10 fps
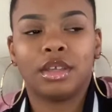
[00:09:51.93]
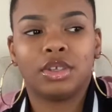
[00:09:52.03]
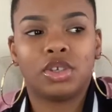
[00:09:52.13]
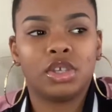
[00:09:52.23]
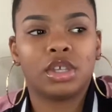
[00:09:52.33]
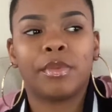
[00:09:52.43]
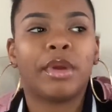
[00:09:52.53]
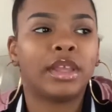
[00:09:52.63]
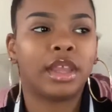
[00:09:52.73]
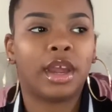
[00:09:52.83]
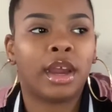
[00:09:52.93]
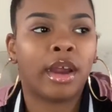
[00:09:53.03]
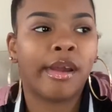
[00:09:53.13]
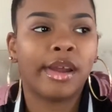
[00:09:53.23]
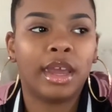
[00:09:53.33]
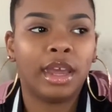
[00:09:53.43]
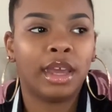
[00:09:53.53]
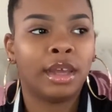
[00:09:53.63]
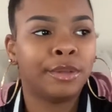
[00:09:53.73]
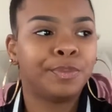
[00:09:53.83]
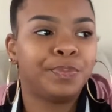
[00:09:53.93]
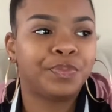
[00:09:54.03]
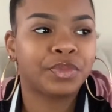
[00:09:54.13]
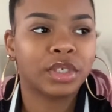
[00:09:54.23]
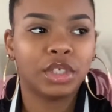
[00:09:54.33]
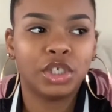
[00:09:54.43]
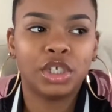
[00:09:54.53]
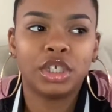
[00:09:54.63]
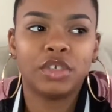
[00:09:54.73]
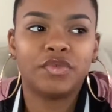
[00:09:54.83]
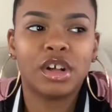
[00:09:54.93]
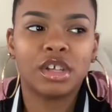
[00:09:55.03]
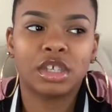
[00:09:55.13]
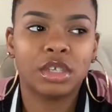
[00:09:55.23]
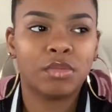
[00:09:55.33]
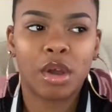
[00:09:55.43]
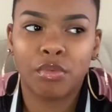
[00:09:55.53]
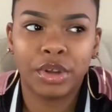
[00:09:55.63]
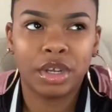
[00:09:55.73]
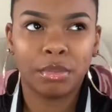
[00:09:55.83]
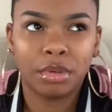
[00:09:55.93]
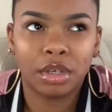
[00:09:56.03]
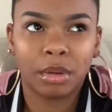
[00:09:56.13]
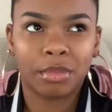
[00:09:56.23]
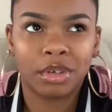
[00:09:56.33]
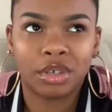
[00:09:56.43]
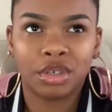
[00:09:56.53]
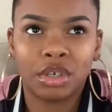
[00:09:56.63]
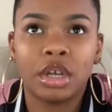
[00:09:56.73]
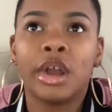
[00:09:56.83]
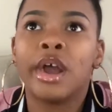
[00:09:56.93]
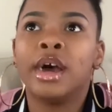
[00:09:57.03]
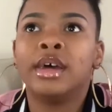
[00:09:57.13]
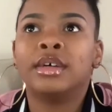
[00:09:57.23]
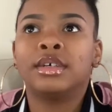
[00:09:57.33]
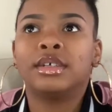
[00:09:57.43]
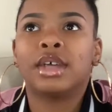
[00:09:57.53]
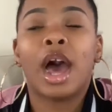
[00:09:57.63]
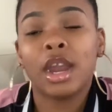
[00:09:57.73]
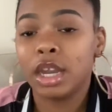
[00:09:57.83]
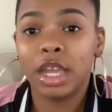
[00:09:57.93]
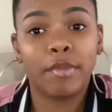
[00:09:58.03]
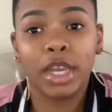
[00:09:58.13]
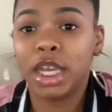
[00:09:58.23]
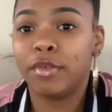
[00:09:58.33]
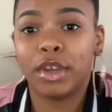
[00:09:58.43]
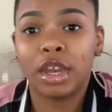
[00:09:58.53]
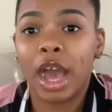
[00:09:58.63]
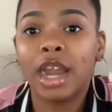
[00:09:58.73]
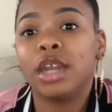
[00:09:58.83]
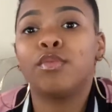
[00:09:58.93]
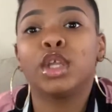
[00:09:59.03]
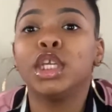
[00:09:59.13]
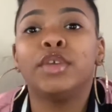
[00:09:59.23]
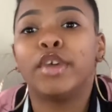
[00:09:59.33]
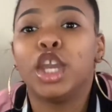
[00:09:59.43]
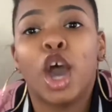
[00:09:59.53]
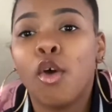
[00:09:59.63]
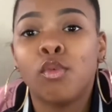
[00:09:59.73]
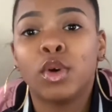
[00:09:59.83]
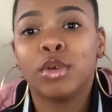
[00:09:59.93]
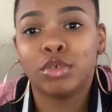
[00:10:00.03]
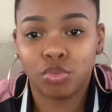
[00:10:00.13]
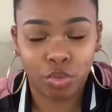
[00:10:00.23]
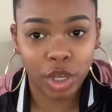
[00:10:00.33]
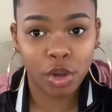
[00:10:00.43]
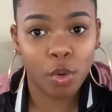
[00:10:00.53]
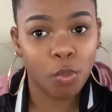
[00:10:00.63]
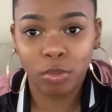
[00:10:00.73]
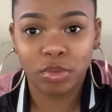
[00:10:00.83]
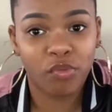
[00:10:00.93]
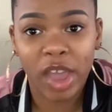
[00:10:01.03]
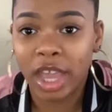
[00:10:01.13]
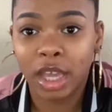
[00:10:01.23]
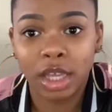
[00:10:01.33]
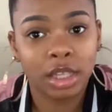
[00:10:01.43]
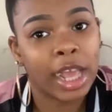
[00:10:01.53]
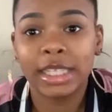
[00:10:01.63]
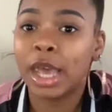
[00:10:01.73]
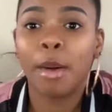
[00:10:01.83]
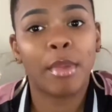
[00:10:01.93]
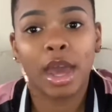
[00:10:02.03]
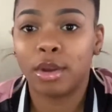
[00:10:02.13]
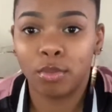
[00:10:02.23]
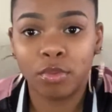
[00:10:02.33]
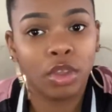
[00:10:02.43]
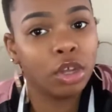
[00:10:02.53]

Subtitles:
she slept right there, and she fell asleep while reading a book, I'm pretty sure. I didn't really even know what was real and what was fake. That's how bad the